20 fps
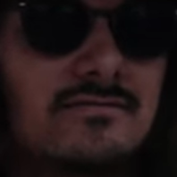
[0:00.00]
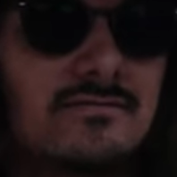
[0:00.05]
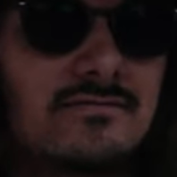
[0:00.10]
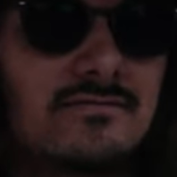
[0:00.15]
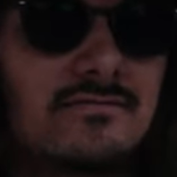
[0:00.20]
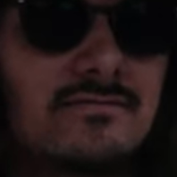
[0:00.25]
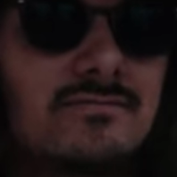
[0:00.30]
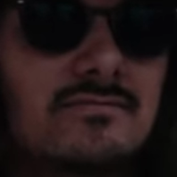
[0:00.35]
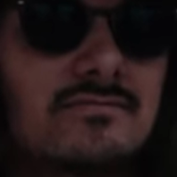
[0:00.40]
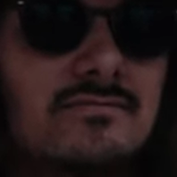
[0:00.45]

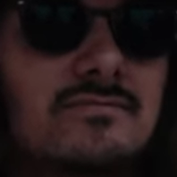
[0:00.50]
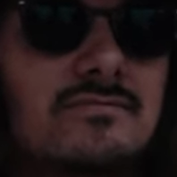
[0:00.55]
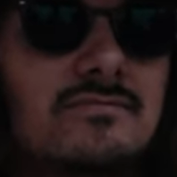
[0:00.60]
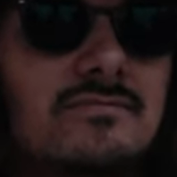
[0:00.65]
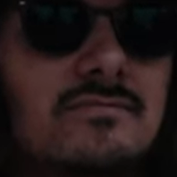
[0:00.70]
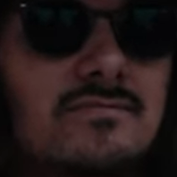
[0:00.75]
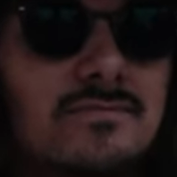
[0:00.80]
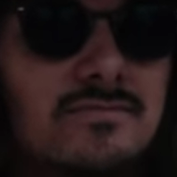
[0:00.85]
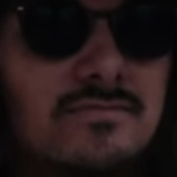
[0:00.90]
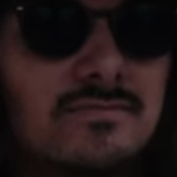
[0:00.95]

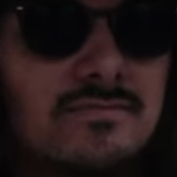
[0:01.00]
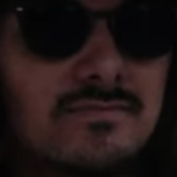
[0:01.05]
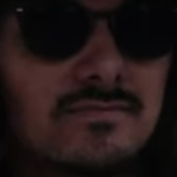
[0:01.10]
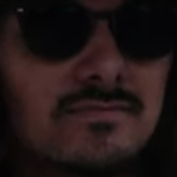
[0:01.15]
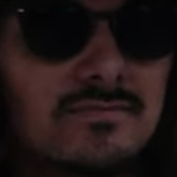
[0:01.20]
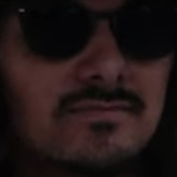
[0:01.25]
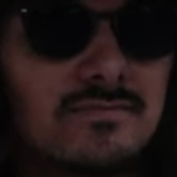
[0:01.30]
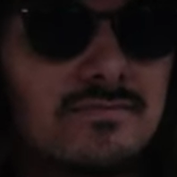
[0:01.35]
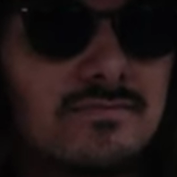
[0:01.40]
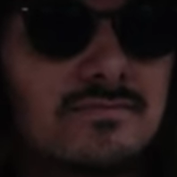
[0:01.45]

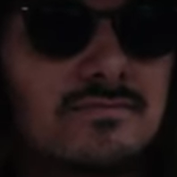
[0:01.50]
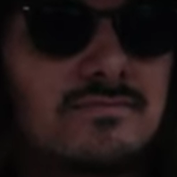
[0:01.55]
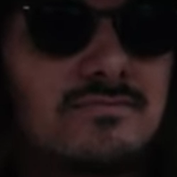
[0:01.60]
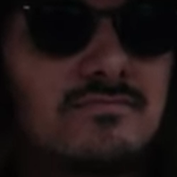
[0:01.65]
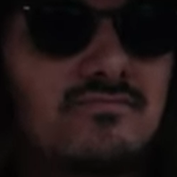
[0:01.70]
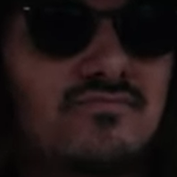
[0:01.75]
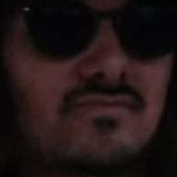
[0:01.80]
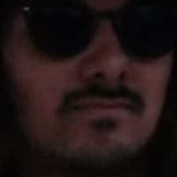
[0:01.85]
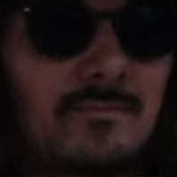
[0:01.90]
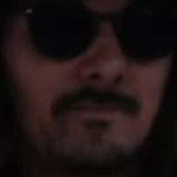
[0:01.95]

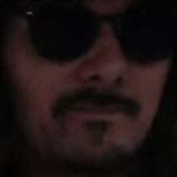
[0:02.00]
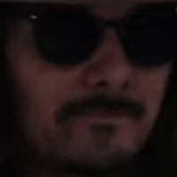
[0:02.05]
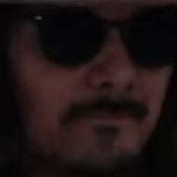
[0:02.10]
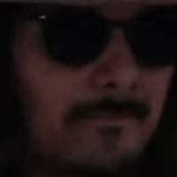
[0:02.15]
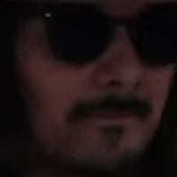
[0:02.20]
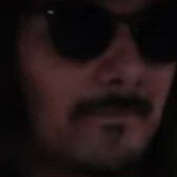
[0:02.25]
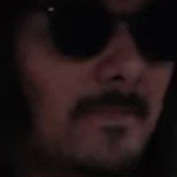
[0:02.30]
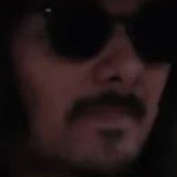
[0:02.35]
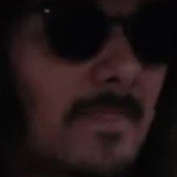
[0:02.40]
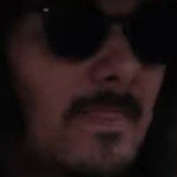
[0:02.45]

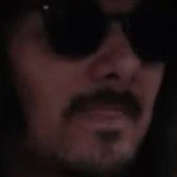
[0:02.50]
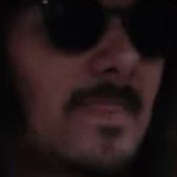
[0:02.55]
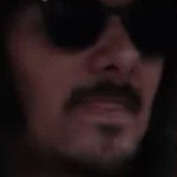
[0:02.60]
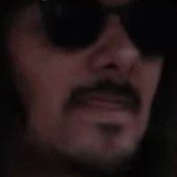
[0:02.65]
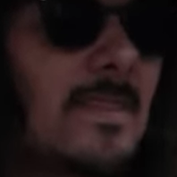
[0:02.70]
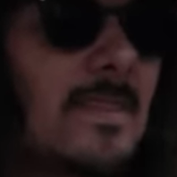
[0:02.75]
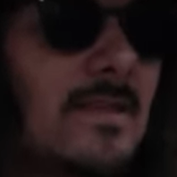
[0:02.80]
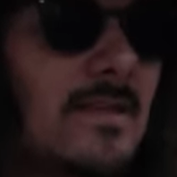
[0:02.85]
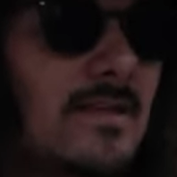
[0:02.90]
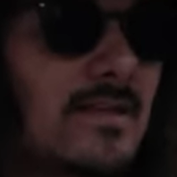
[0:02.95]

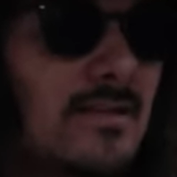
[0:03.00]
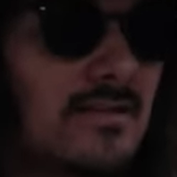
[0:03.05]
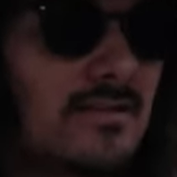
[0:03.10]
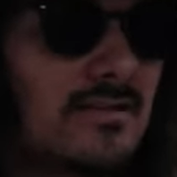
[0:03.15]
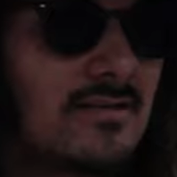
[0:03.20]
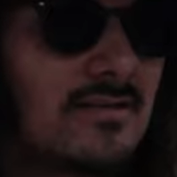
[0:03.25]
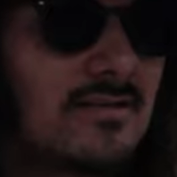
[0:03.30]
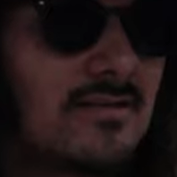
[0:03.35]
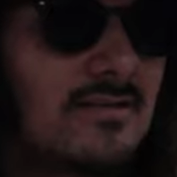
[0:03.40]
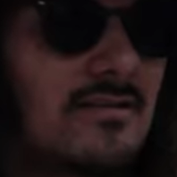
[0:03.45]

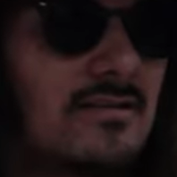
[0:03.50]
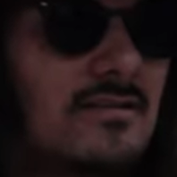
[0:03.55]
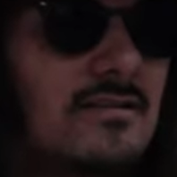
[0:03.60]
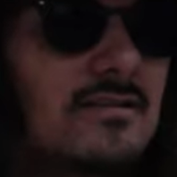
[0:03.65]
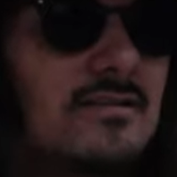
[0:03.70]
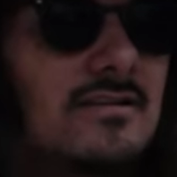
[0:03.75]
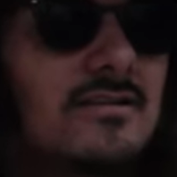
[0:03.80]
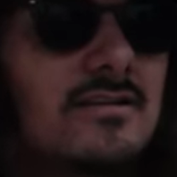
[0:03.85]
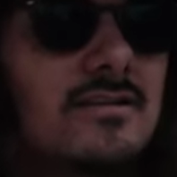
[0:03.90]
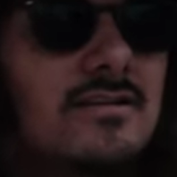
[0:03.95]

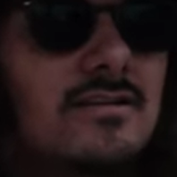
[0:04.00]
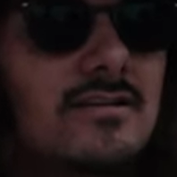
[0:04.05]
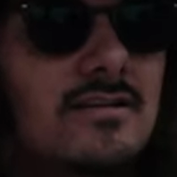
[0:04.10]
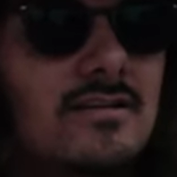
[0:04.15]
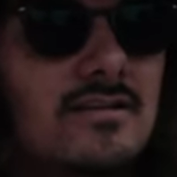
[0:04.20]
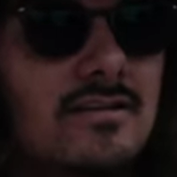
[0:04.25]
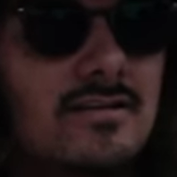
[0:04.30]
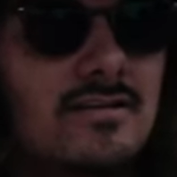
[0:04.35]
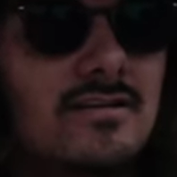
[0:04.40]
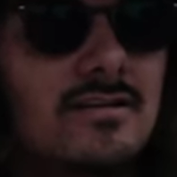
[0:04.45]

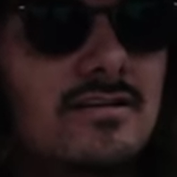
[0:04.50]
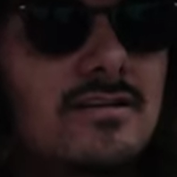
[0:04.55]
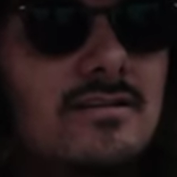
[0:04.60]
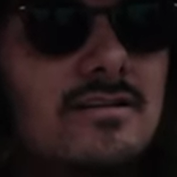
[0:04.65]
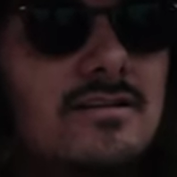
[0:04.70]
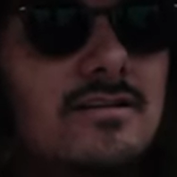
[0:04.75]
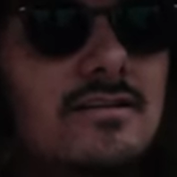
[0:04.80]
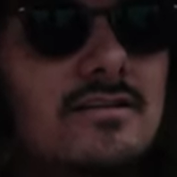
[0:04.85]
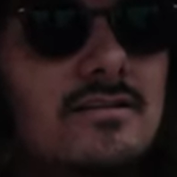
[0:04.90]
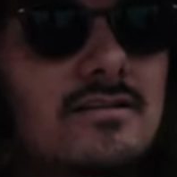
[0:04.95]

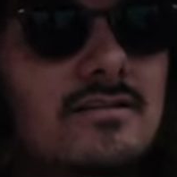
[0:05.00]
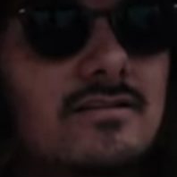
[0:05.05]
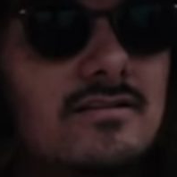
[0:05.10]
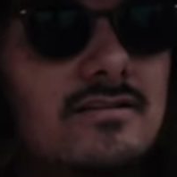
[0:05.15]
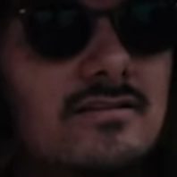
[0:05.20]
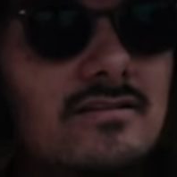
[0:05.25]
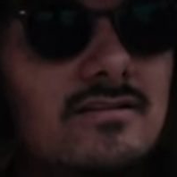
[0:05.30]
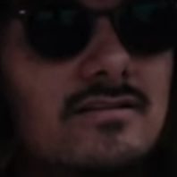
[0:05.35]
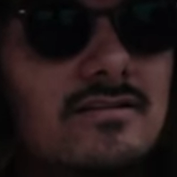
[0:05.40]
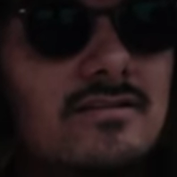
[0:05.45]

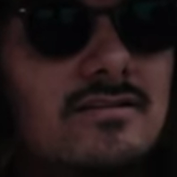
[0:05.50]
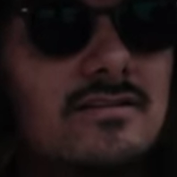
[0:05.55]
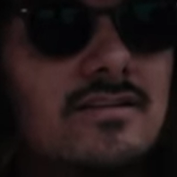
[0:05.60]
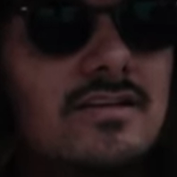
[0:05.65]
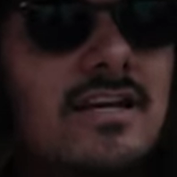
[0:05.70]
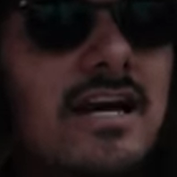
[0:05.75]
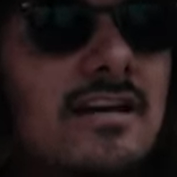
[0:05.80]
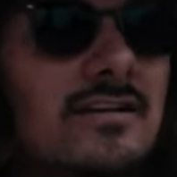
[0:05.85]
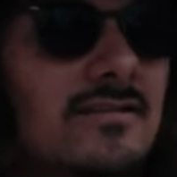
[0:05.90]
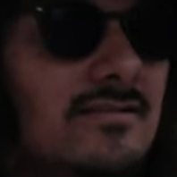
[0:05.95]

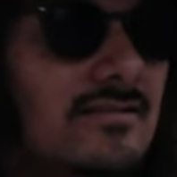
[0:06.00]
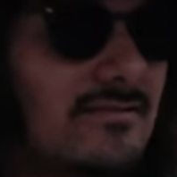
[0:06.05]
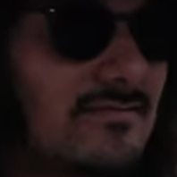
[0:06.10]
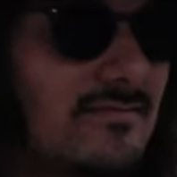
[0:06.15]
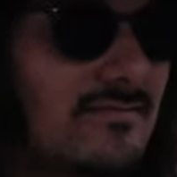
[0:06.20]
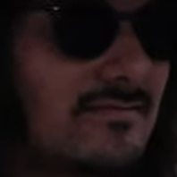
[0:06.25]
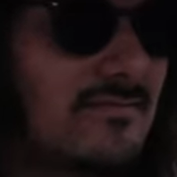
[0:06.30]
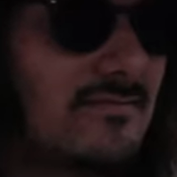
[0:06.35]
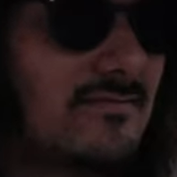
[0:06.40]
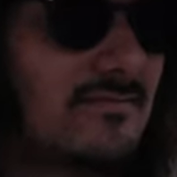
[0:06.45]

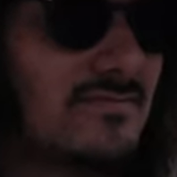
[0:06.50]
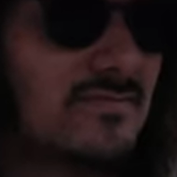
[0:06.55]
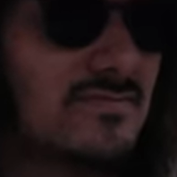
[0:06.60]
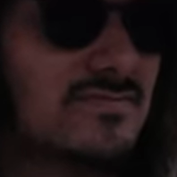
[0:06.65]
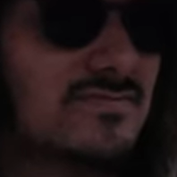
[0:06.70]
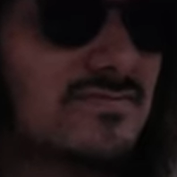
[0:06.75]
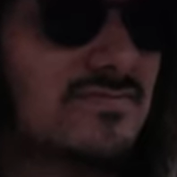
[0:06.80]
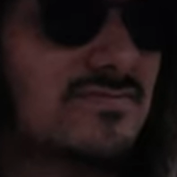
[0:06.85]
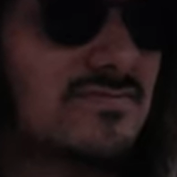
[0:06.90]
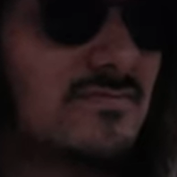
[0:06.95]

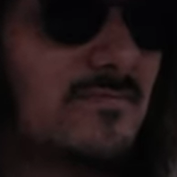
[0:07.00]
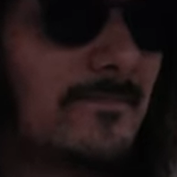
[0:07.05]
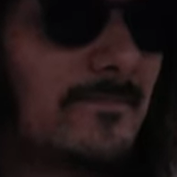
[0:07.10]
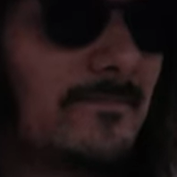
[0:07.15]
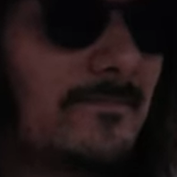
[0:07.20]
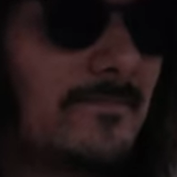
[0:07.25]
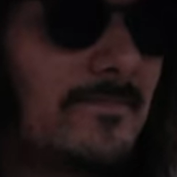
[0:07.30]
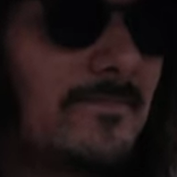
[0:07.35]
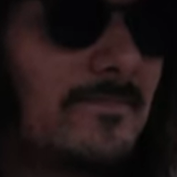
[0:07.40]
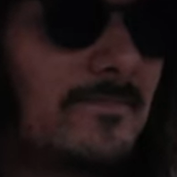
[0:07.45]

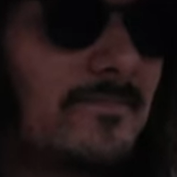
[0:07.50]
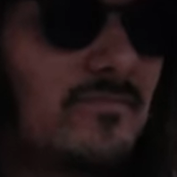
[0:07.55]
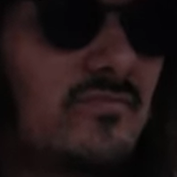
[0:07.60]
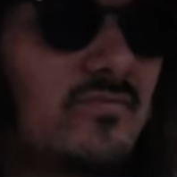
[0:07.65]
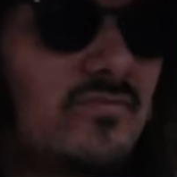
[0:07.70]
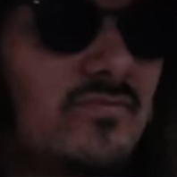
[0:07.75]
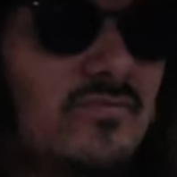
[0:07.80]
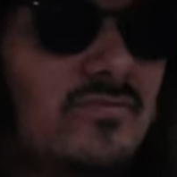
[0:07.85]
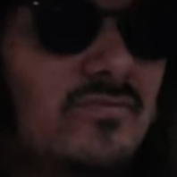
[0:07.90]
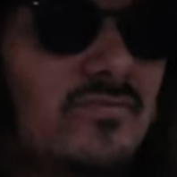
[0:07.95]
This person isn't speaking.